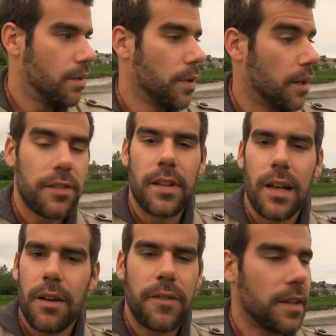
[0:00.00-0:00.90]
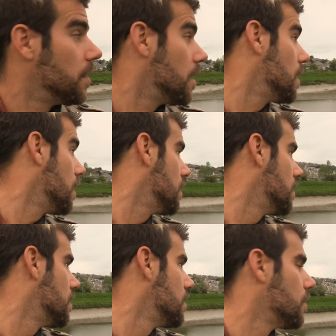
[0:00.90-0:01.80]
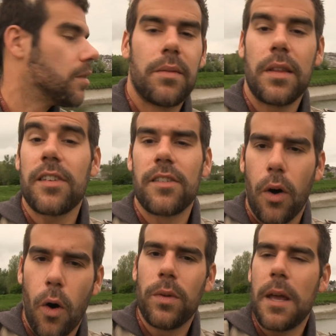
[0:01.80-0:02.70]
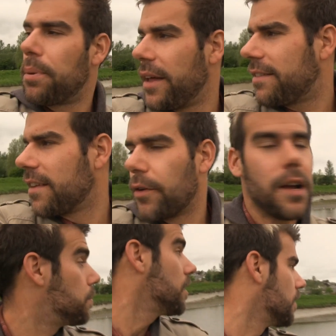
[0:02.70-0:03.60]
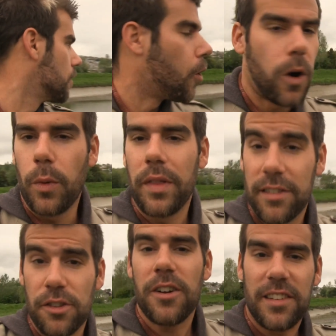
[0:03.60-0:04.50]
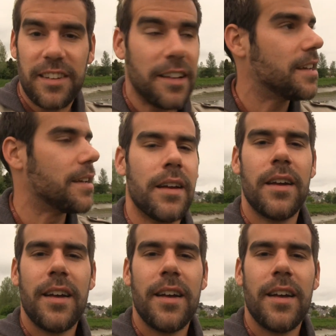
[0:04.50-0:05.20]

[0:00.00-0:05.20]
with lots of love, and this is the only place in Great Britain, Cornwall, that's not sunny.